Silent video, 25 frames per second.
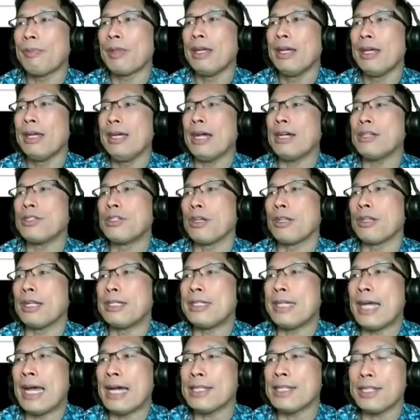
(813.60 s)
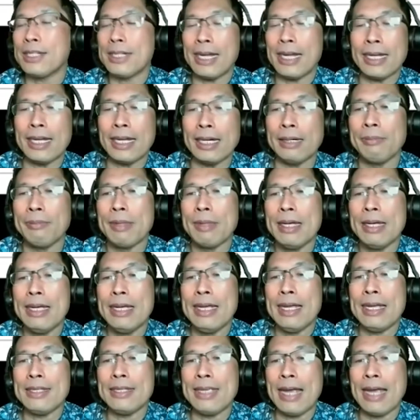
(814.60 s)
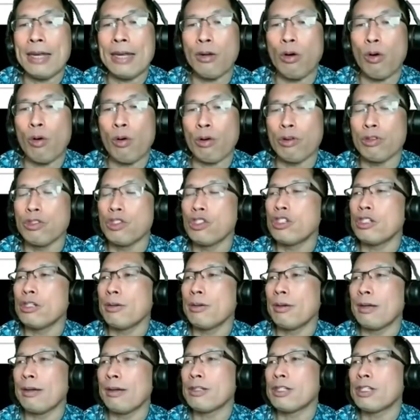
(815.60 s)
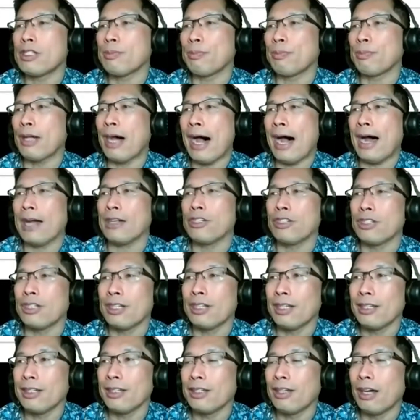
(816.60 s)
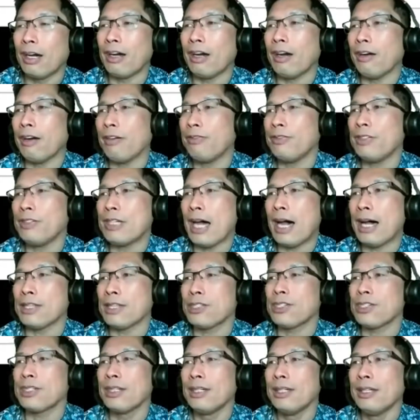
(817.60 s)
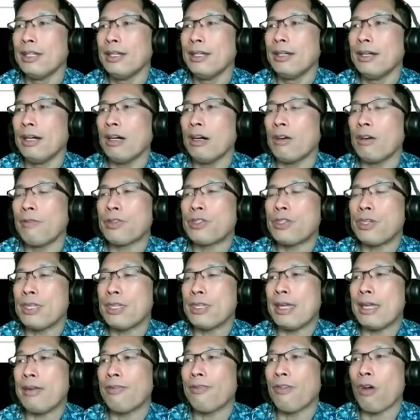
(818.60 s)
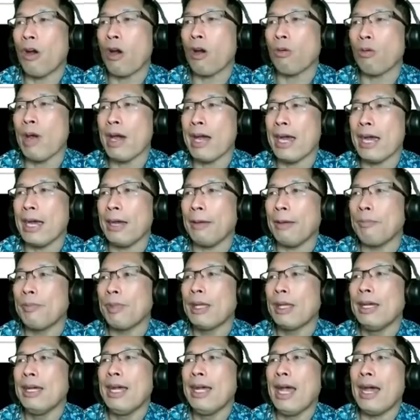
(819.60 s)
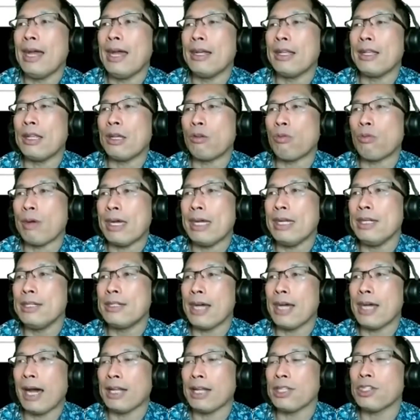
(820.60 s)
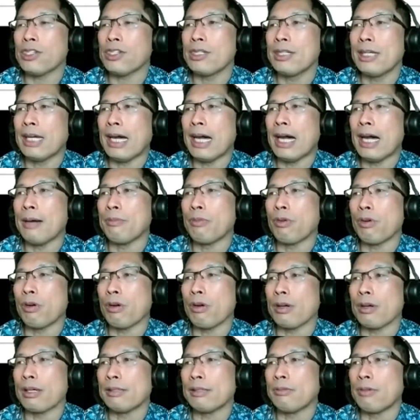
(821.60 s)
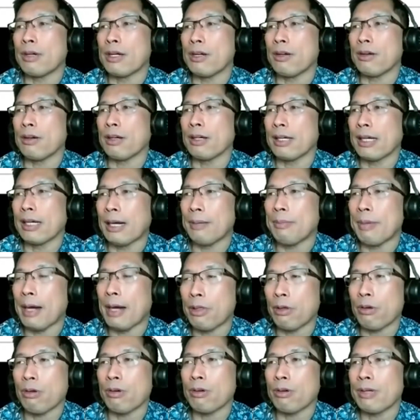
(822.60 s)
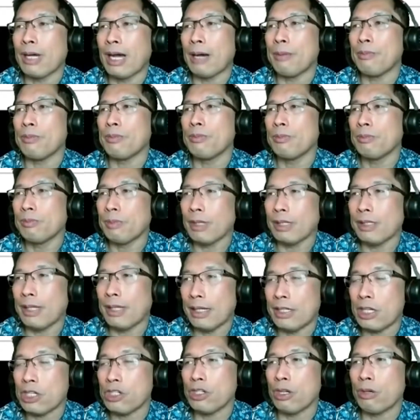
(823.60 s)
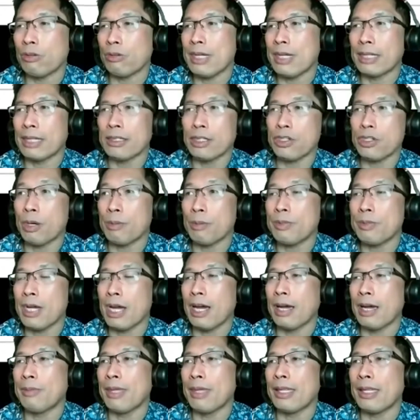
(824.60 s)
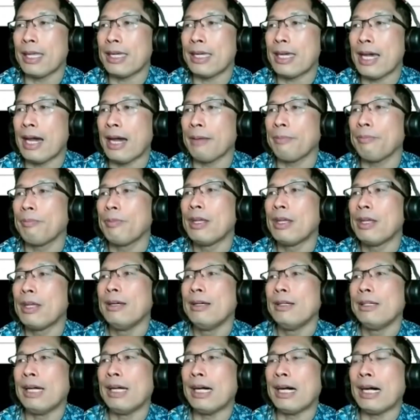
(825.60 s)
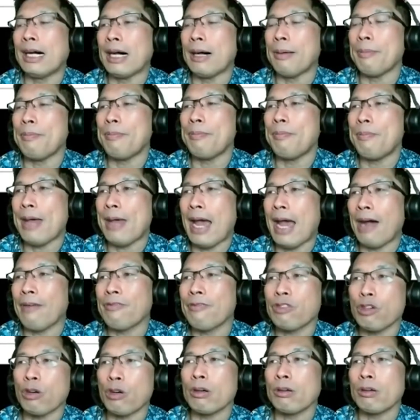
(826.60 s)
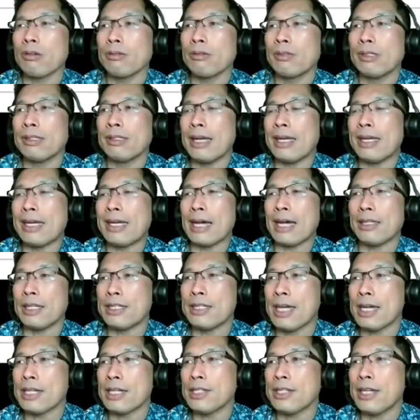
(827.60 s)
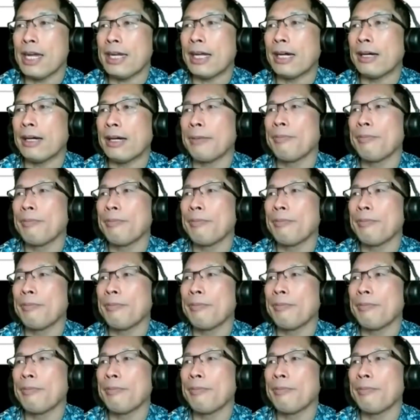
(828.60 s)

And so the TESS data is that orange splot of dots over to the far right. And then the green dots um, were, were um, other um, additional telescope time that they got um, after they got the TESS data.